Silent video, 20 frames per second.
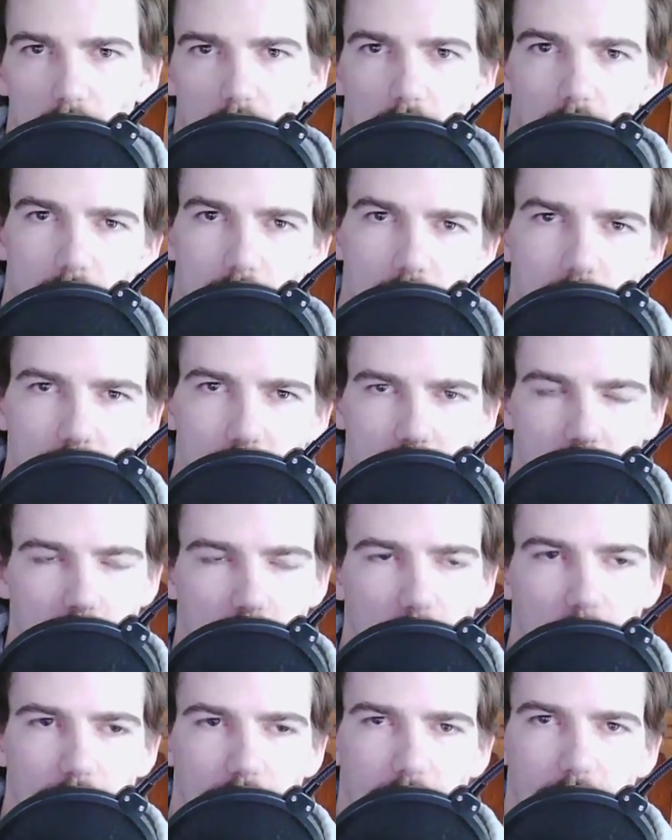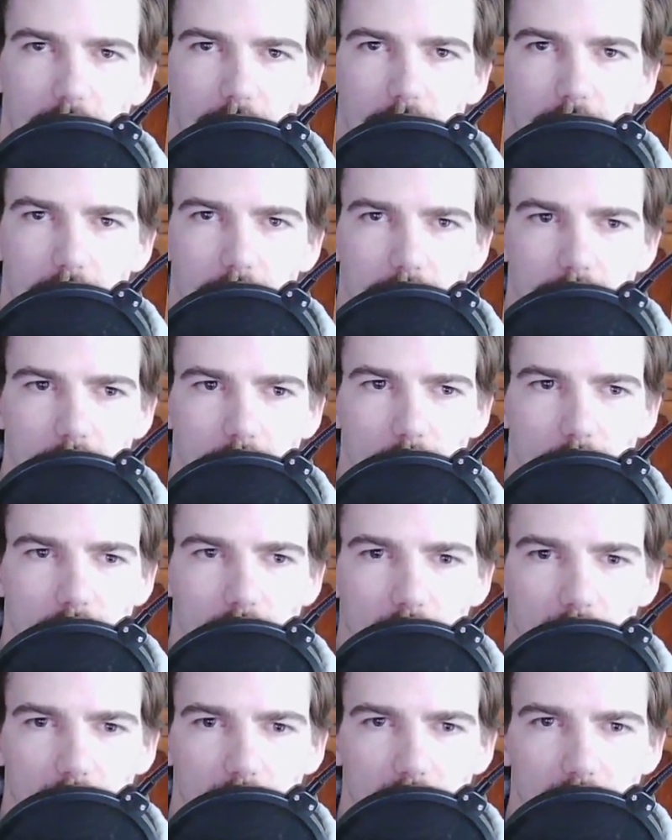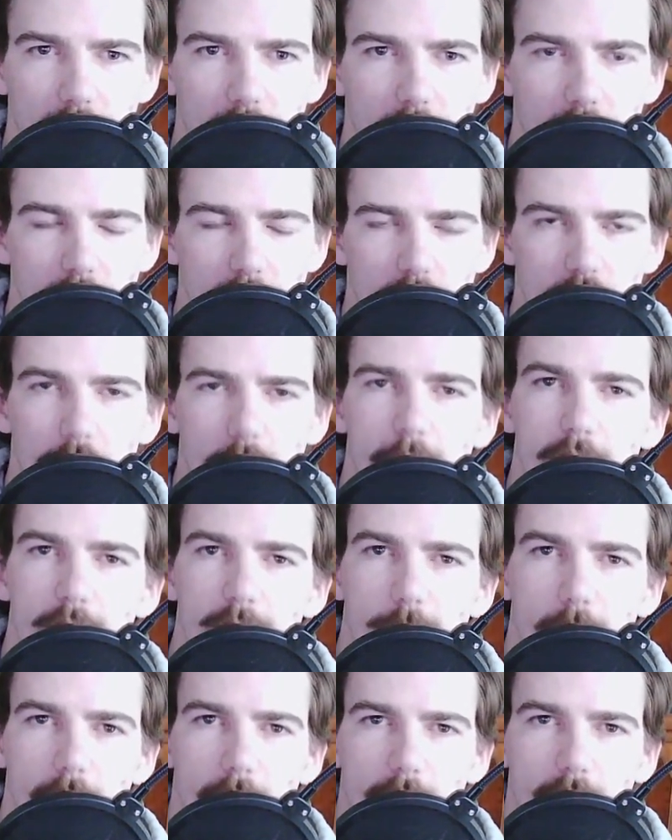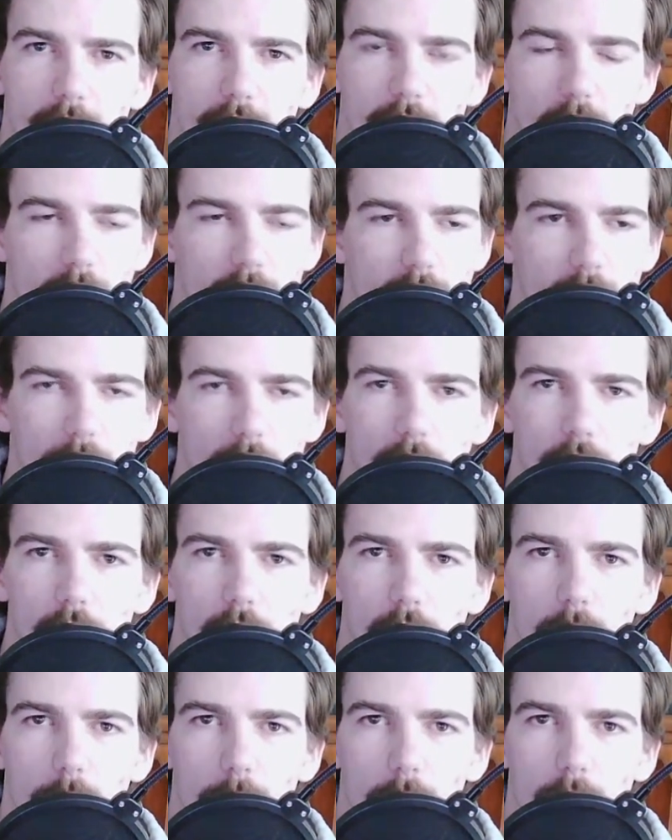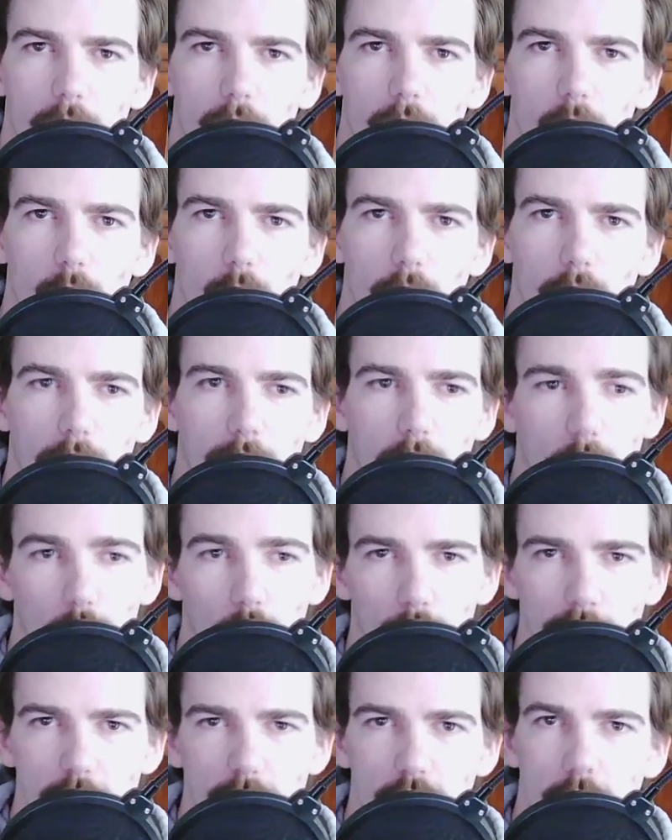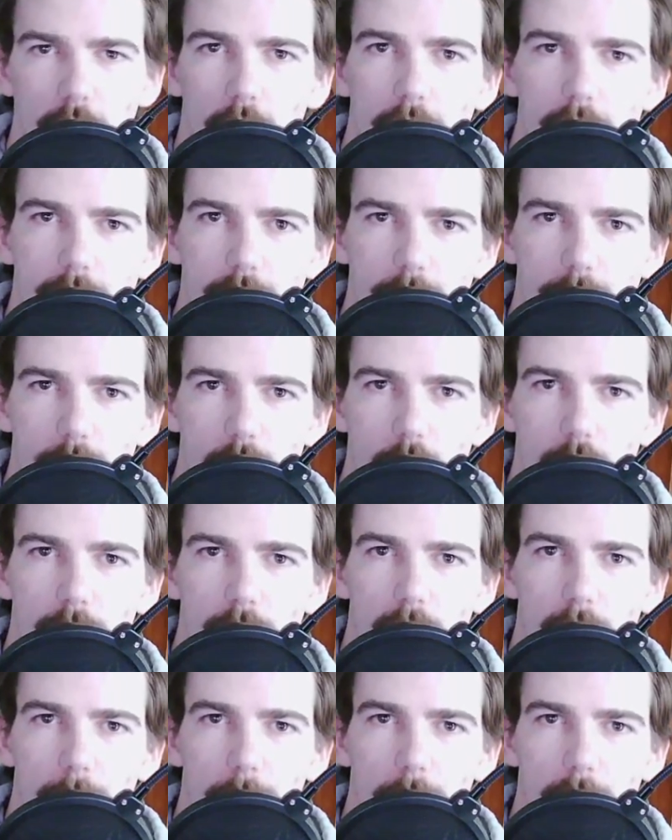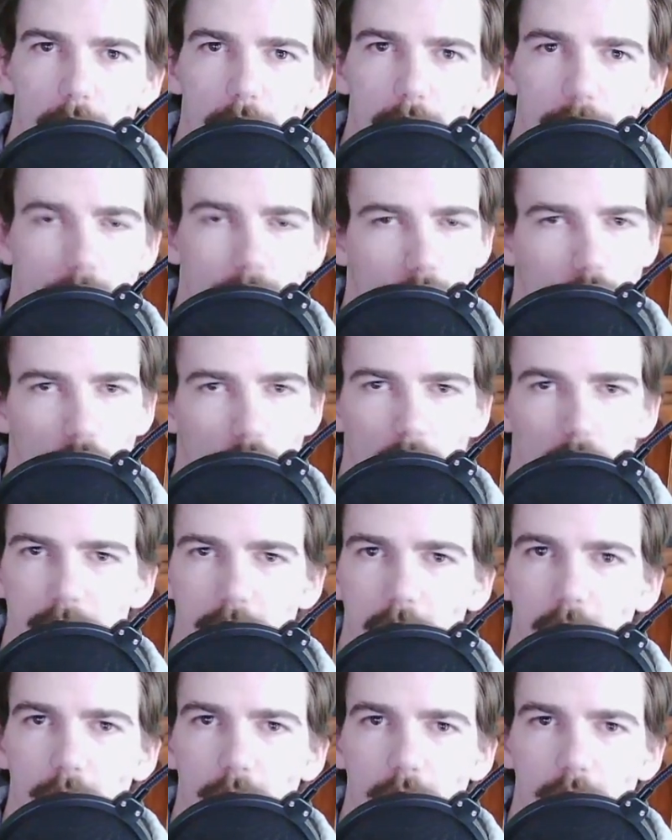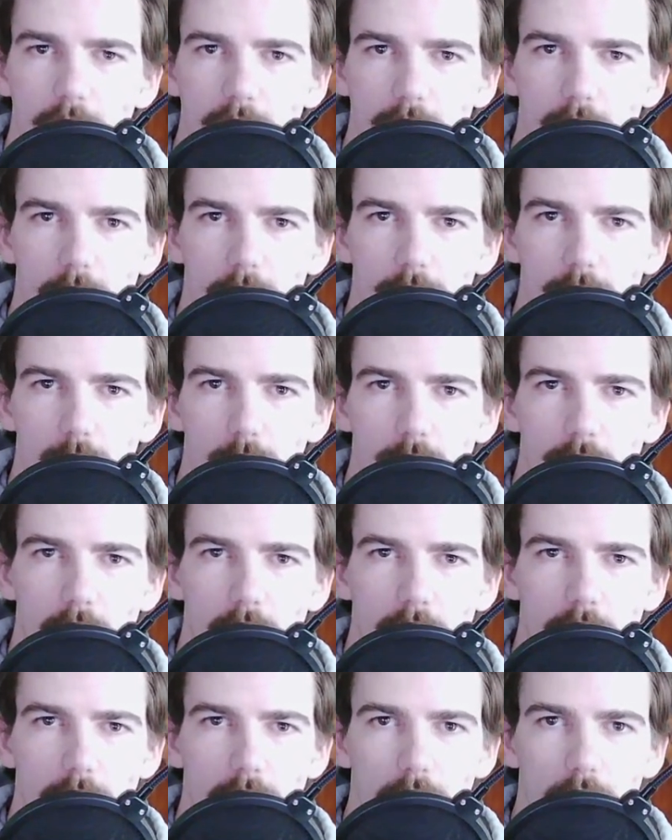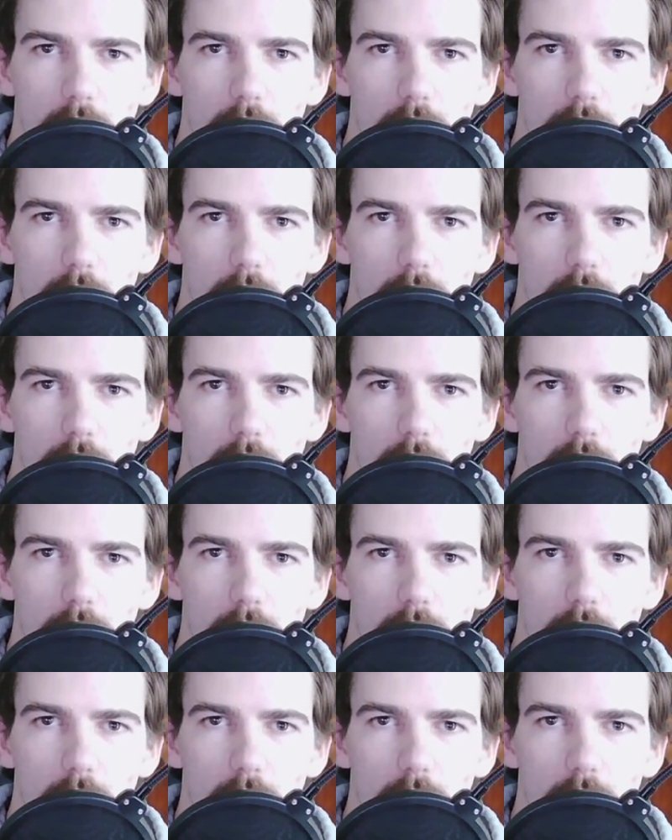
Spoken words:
And usually within the next few days, Chase Bank is like, "Hey, by the way, we tried to pull that money from one account to another,